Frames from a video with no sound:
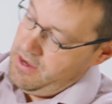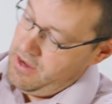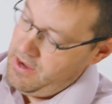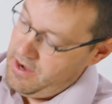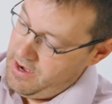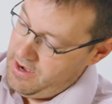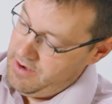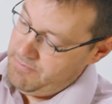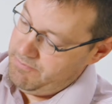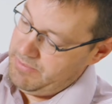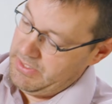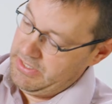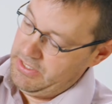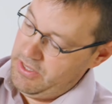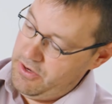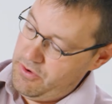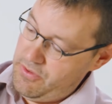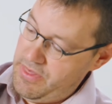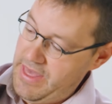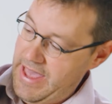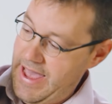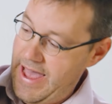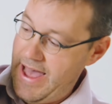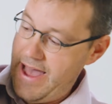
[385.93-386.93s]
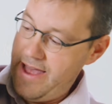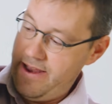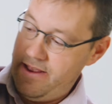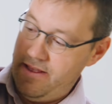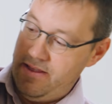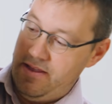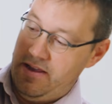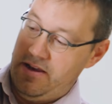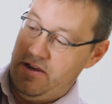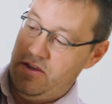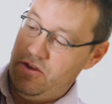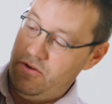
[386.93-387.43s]
Below that,
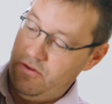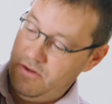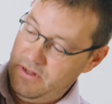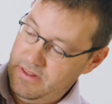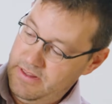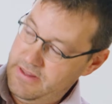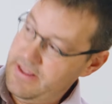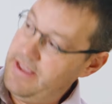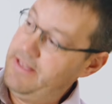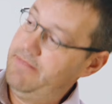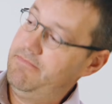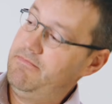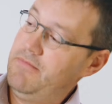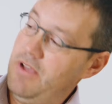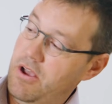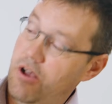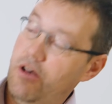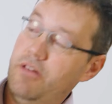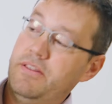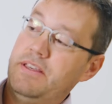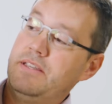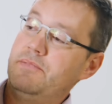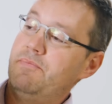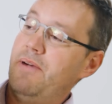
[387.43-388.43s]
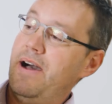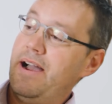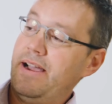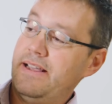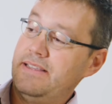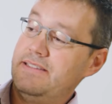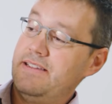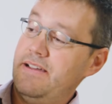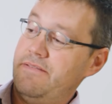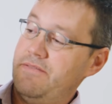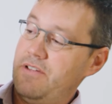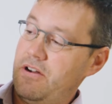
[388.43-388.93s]
and all these
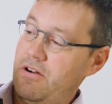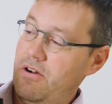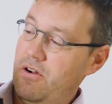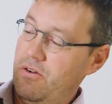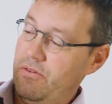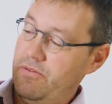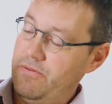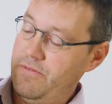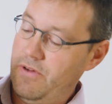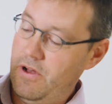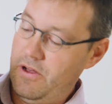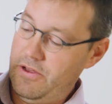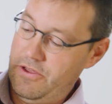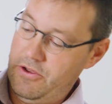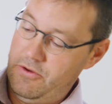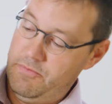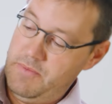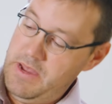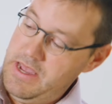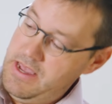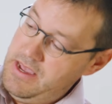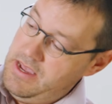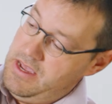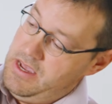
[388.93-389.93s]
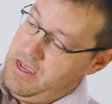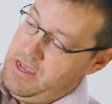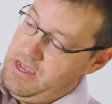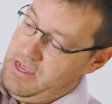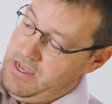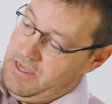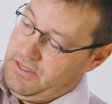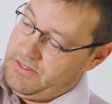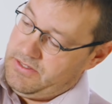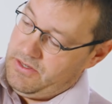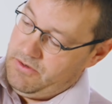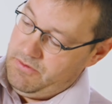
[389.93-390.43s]
pockets have their own volume.
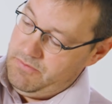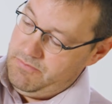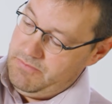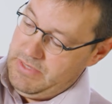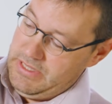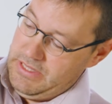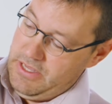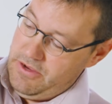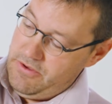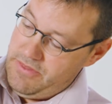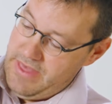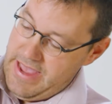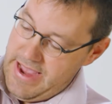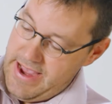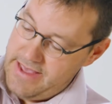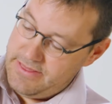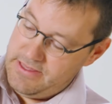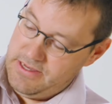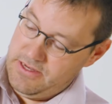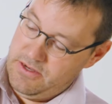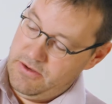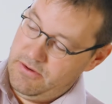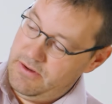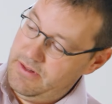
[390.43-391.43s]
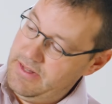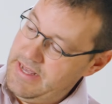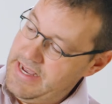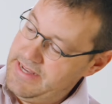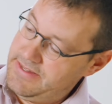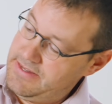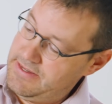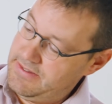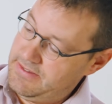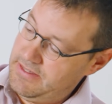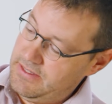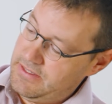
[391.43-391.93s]
So below that
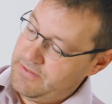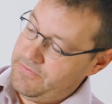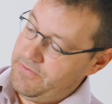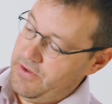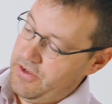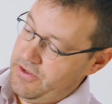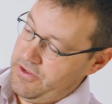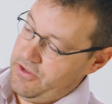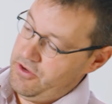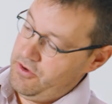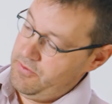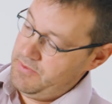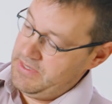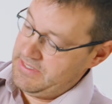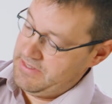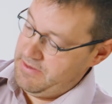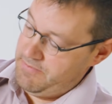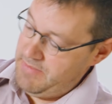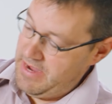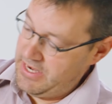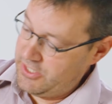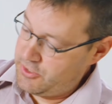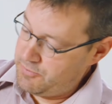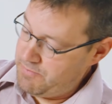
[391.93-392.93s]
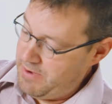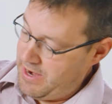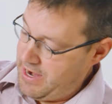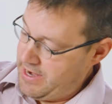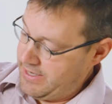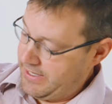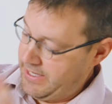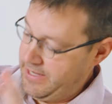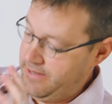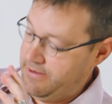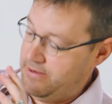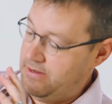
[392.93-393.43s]
utilizes this volume is a mesh
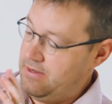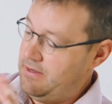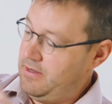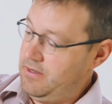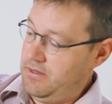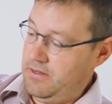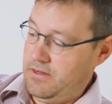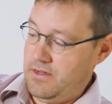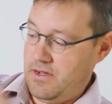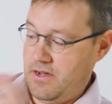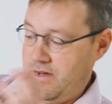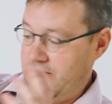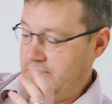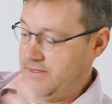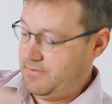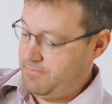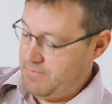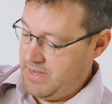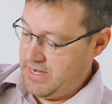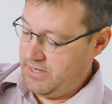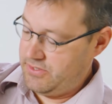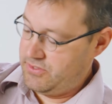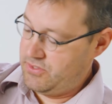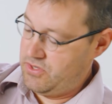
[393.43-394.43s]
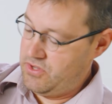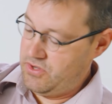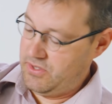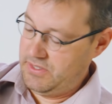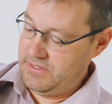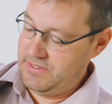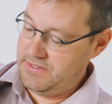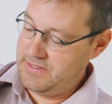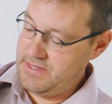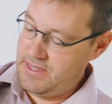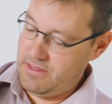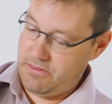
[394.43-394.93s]
pocket. It's mesh so you
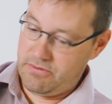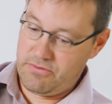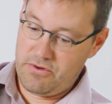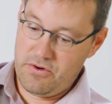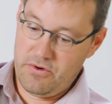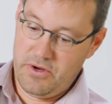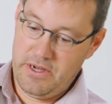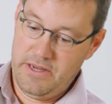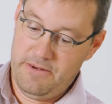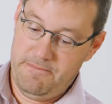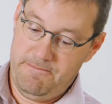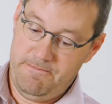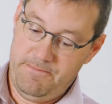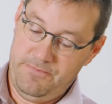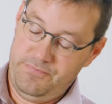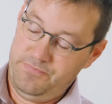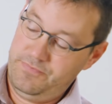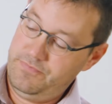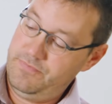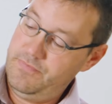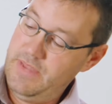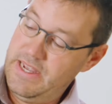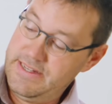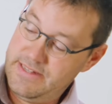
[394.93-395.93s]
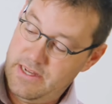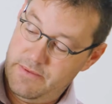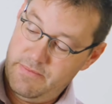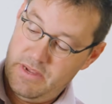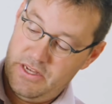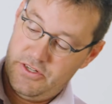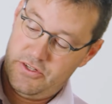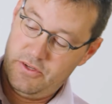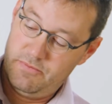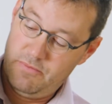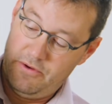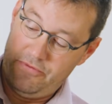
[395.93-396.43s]
can see through it. As I
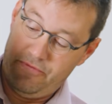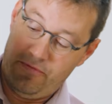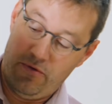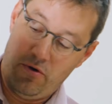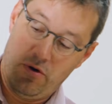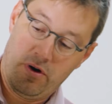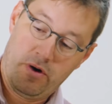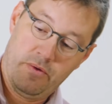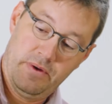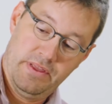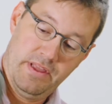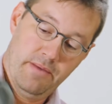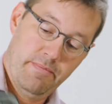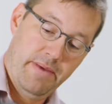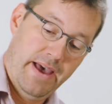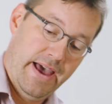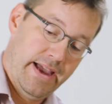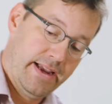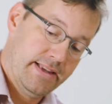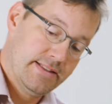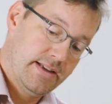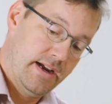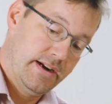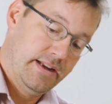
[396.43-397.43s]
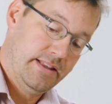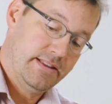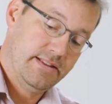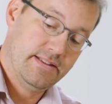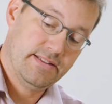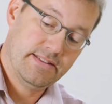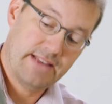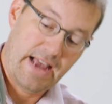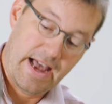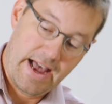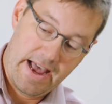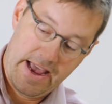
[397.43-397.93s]
mentioned before, when the bag is on its
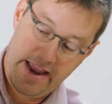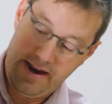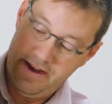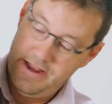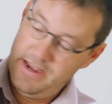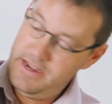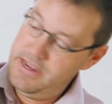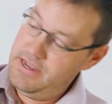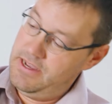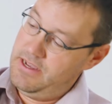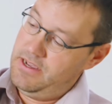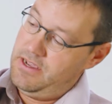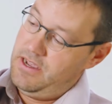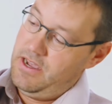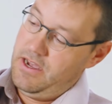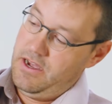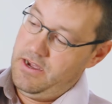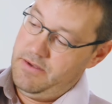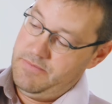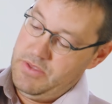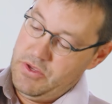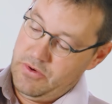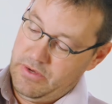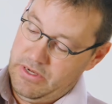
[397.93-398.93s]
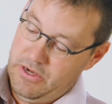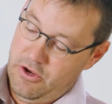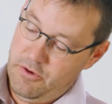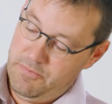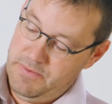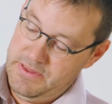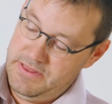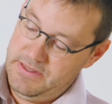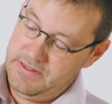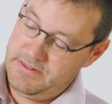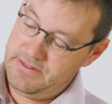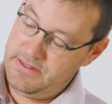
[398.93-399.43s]
side, you can
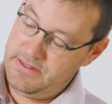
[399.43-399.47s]
open this